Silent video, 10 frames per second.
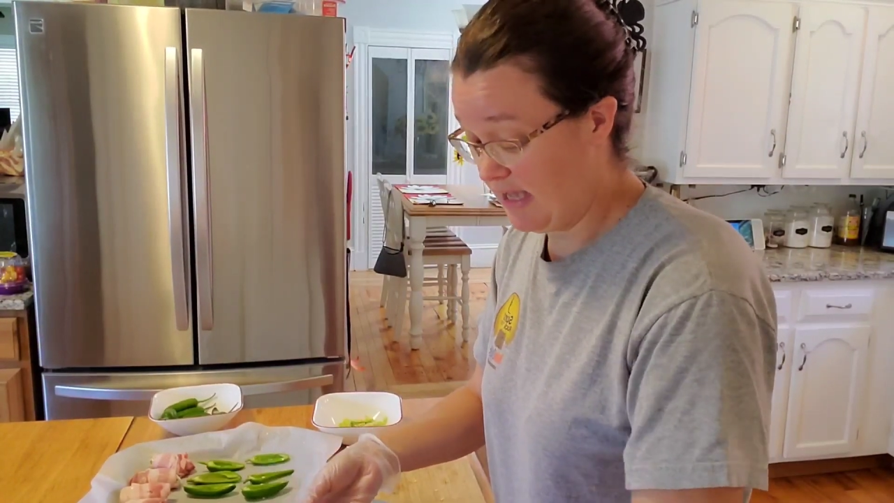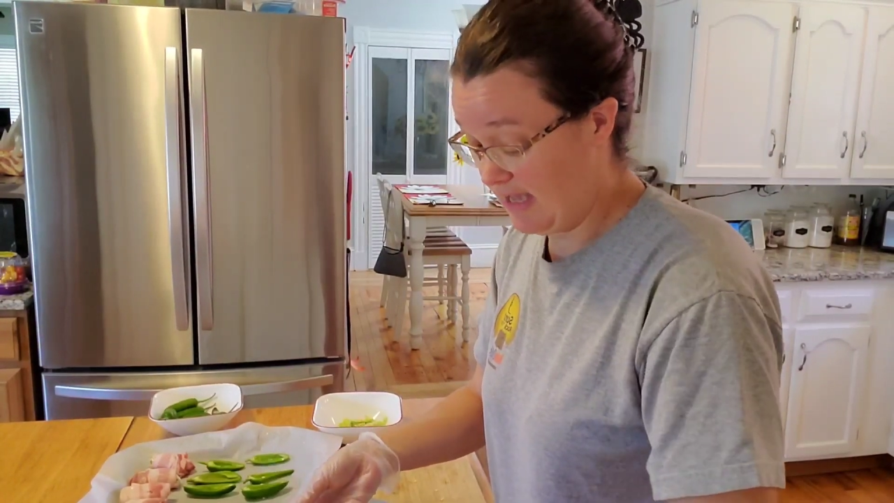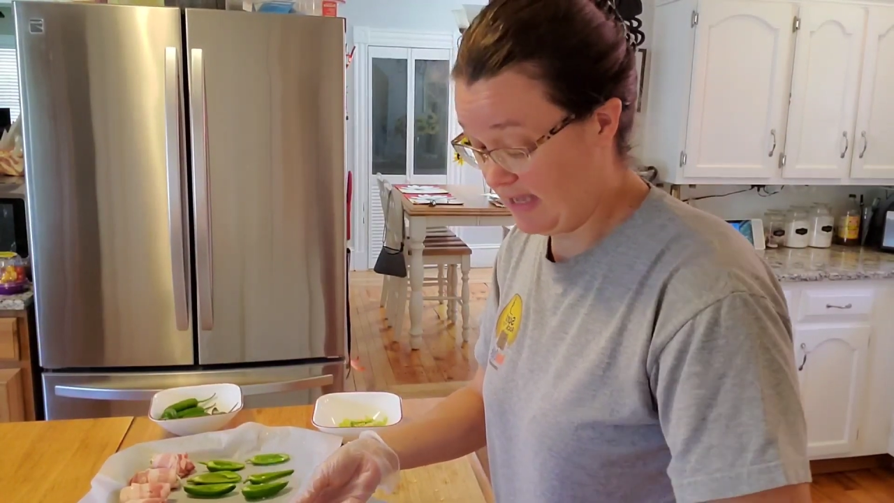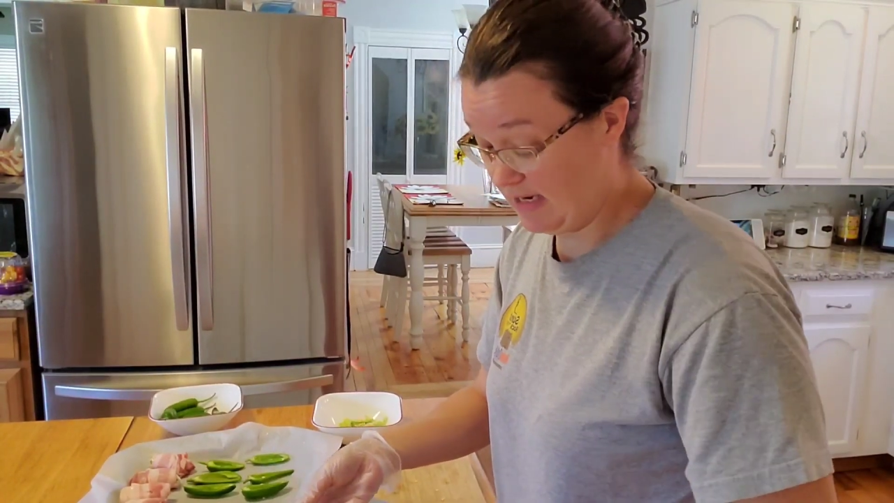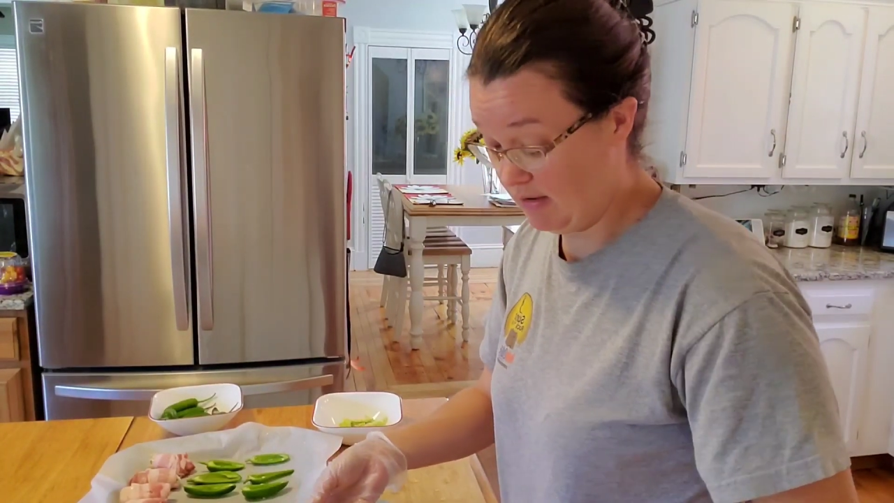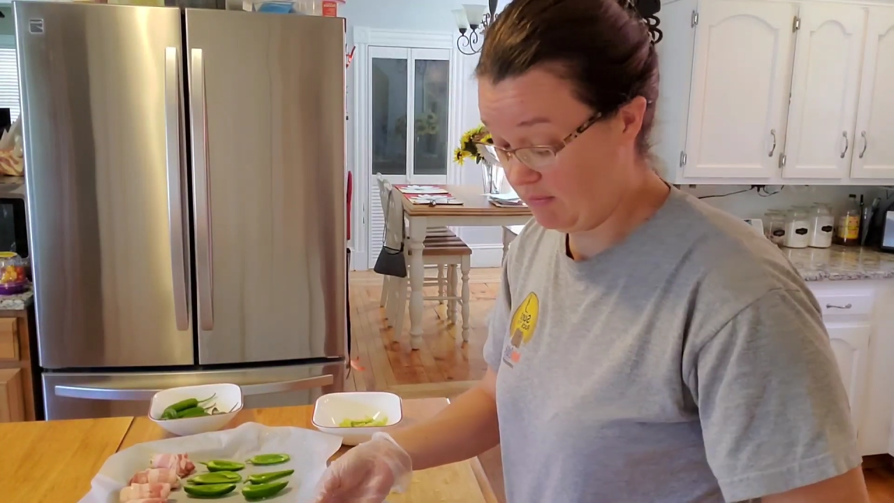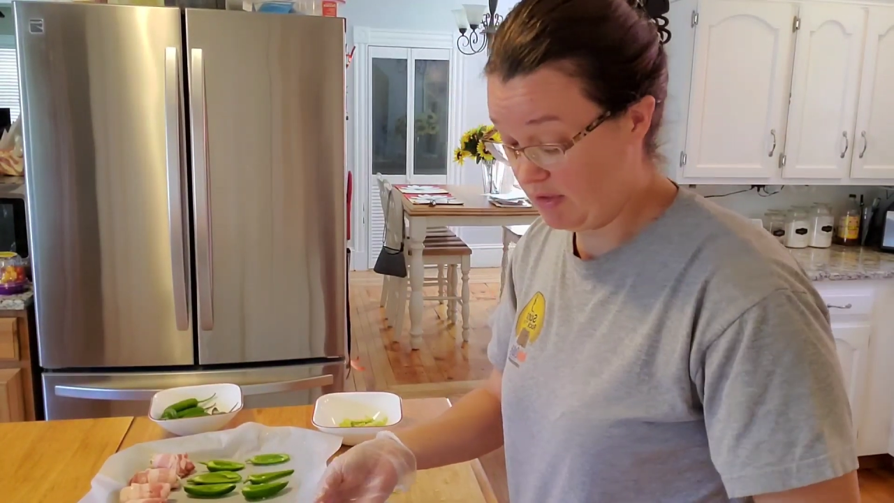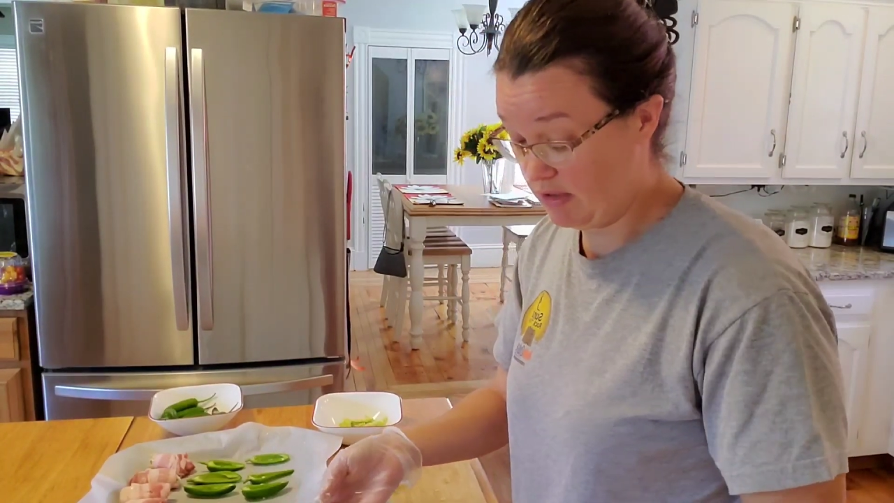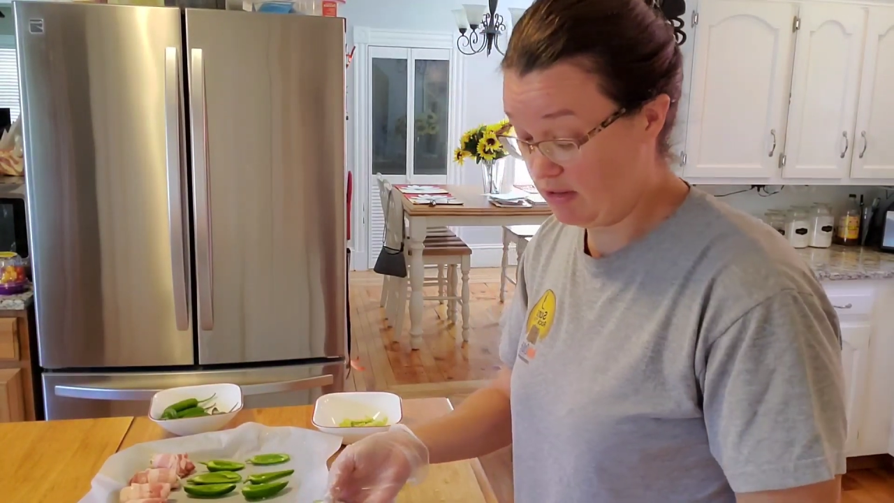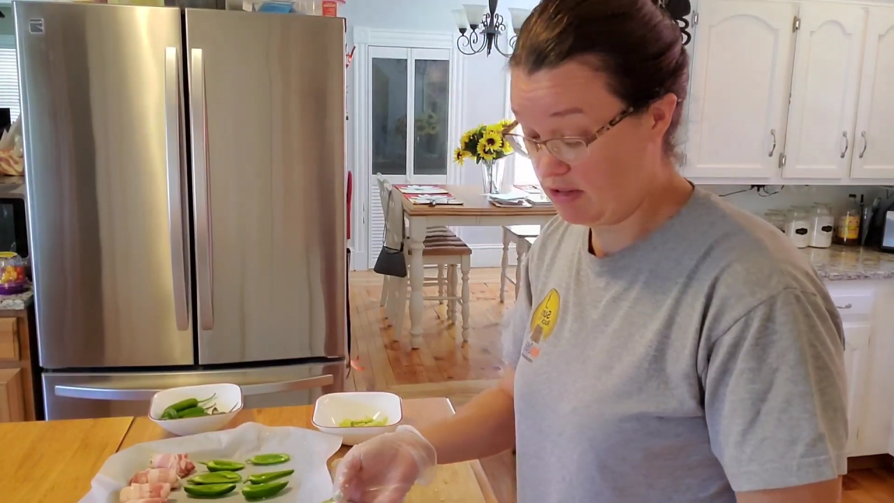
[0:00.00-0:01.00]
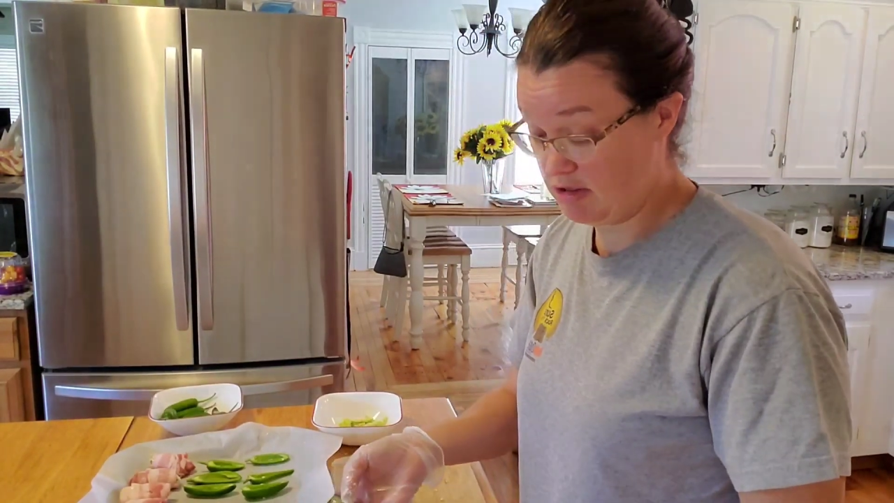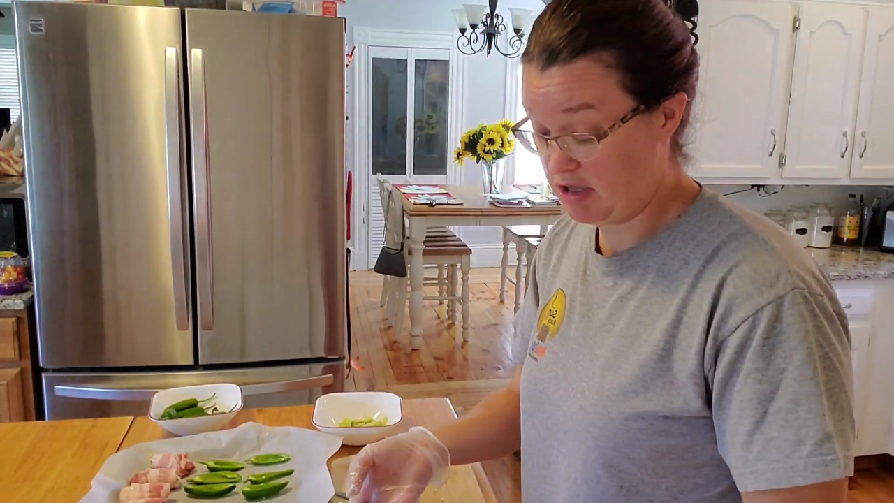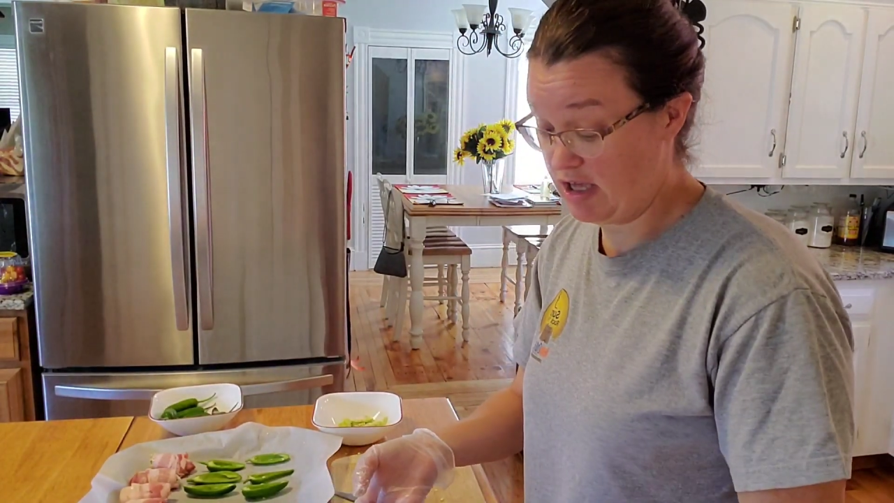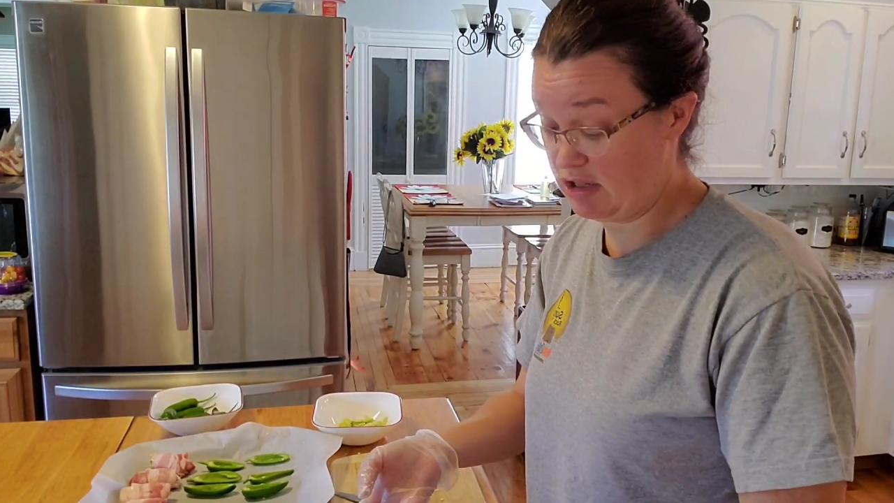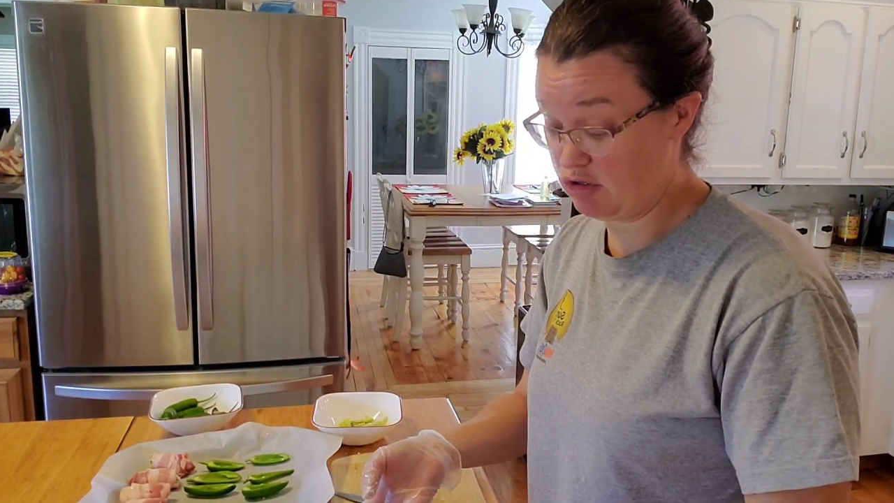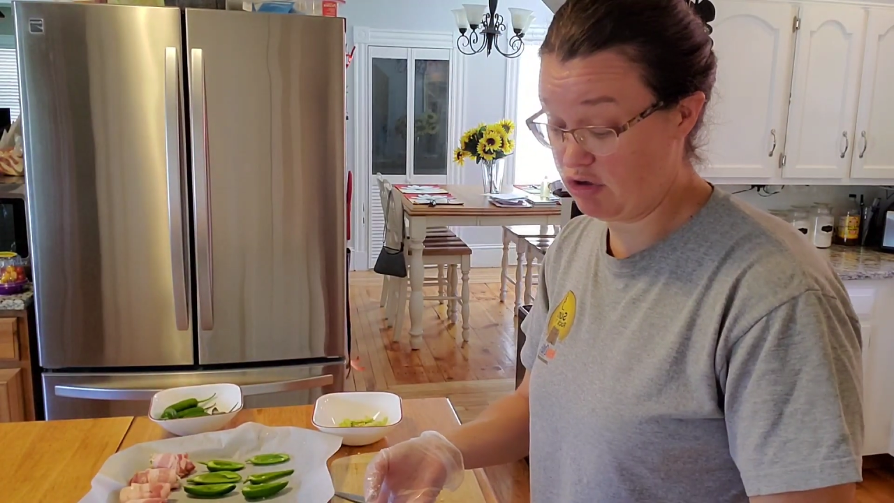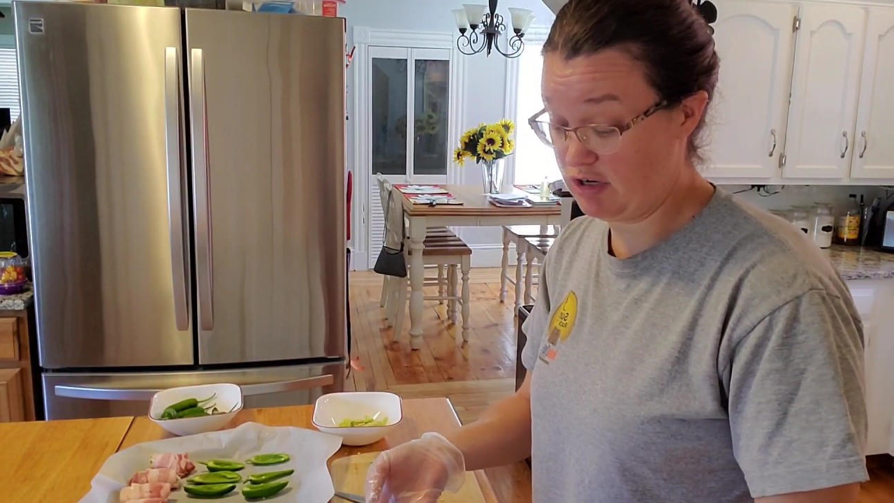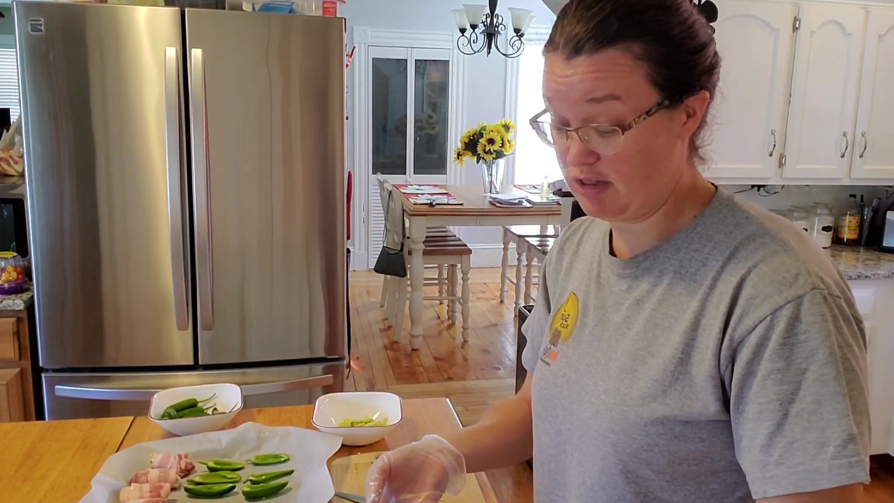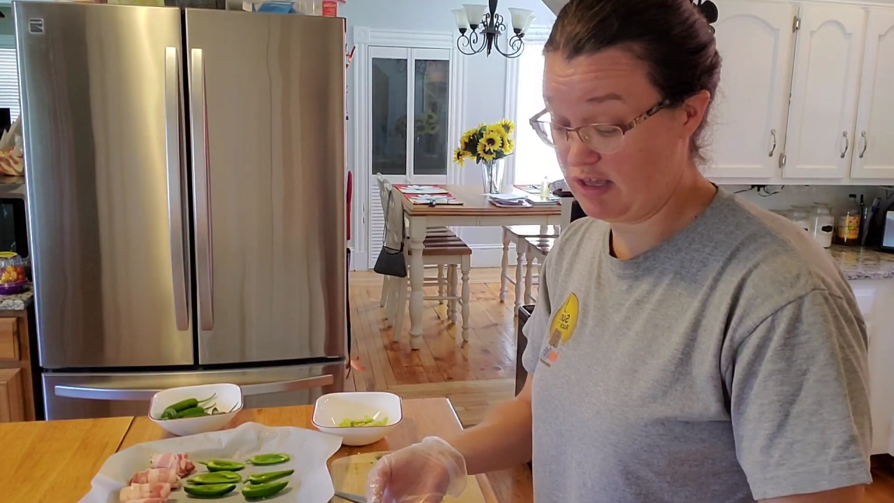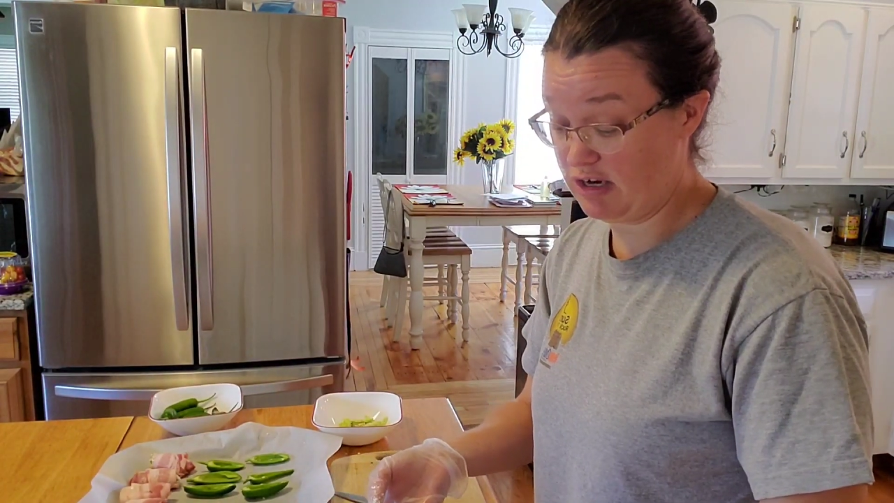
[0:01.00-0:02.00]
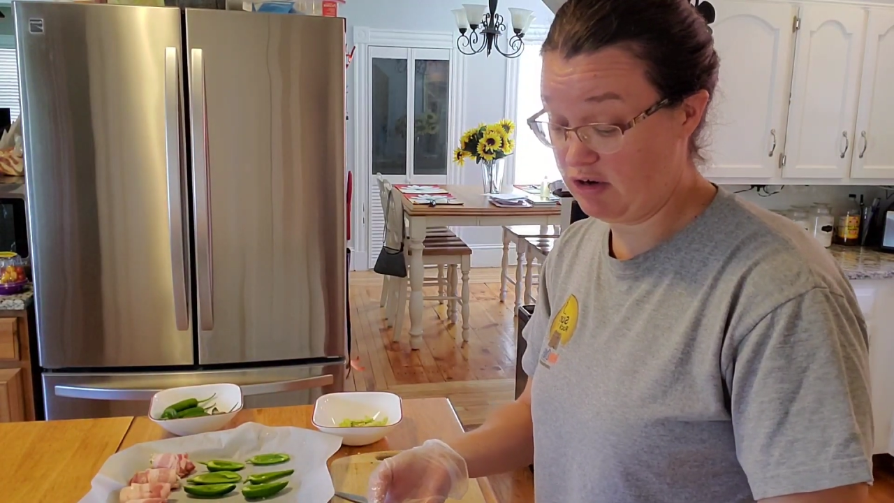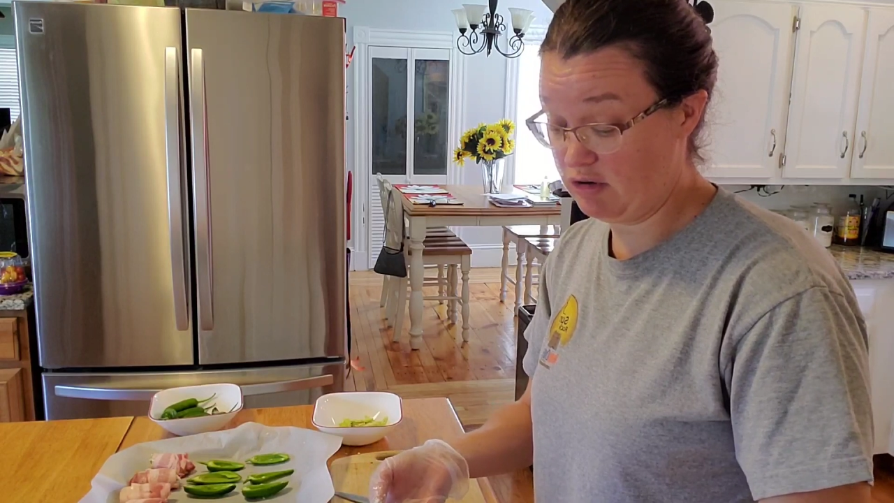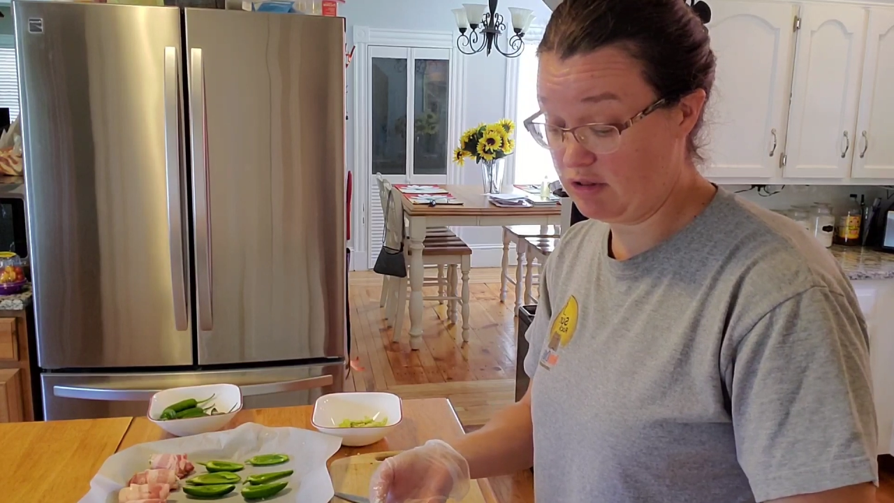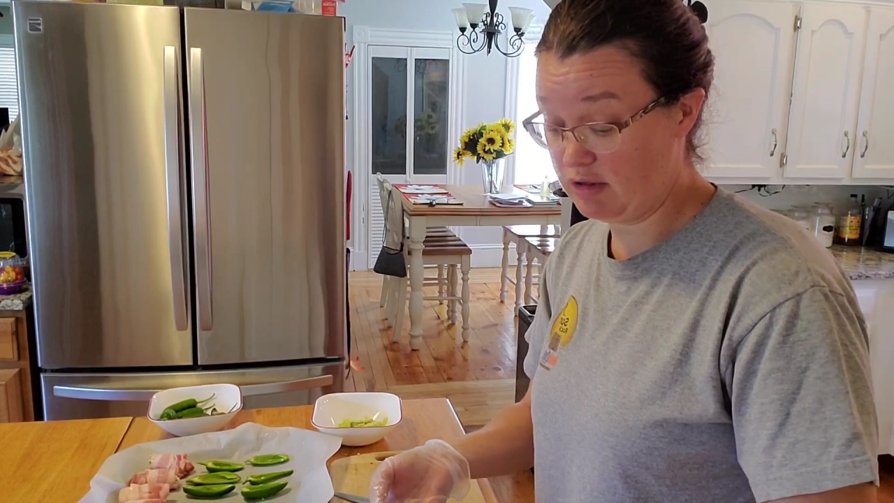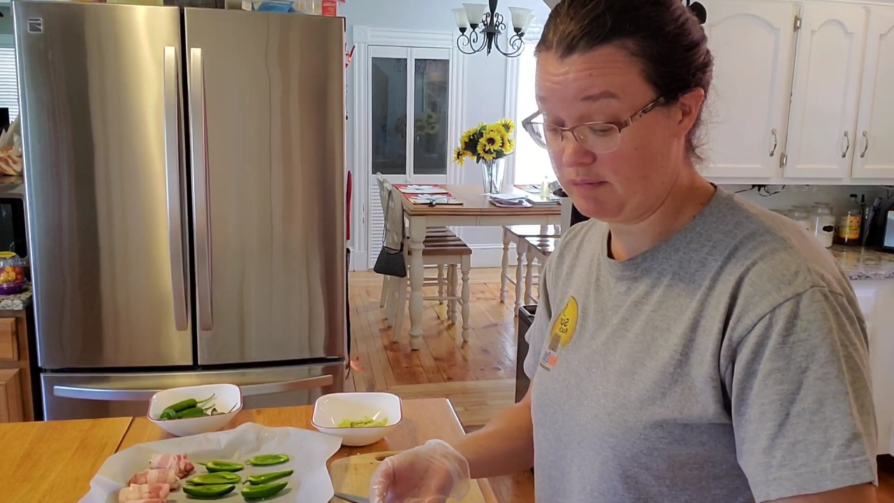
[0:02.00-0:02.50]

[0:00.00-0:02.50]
and it was as good as theirs.